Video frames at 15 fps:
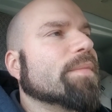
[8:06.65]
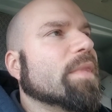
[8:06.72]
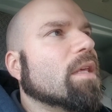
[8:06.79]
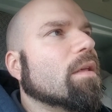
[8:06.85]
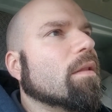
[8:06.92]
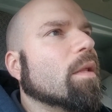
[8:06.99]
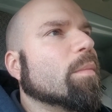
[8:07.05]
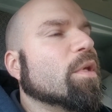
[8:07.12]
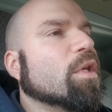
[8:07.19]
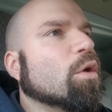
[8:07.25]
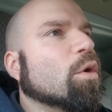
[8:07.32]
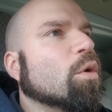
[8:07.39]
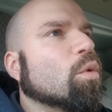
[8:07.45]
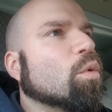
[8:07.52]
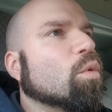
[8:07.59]
let me
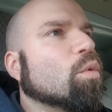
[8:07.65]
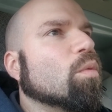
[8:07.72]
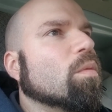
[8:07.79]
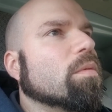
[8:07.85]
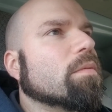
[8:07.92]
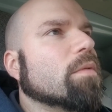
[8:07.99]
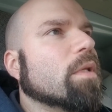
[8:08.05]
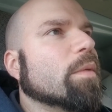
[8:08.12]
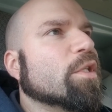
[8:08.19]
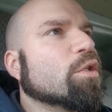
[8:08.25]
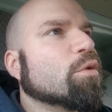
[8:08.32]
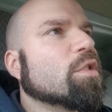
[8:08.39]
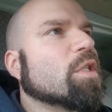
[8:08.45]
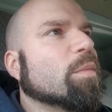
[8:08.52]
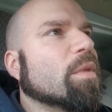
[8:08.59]

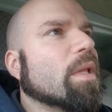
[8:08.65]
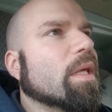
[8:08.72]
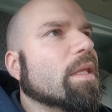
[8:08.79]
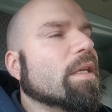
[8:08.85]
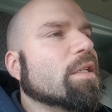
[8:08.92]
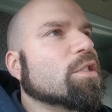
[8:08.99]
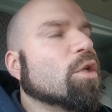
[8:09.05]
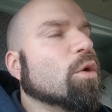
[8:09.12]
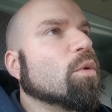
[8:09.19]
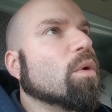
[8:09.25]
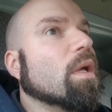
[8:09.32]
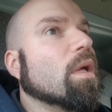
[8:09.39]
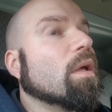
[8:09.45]
do something like this. So